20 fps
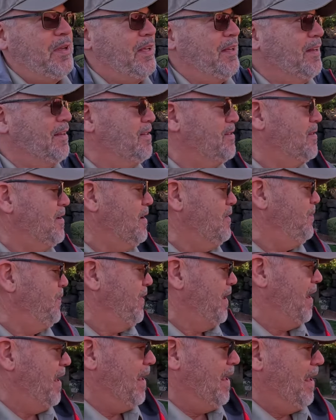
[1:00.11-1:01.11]
because uh,
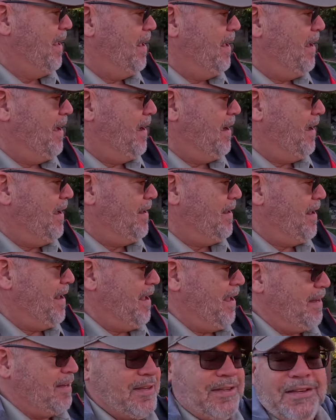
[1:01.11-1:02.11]
I
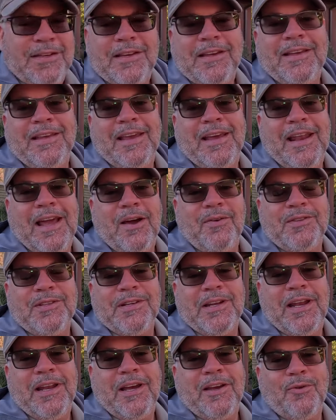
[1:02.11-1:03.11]
can't get out tonight.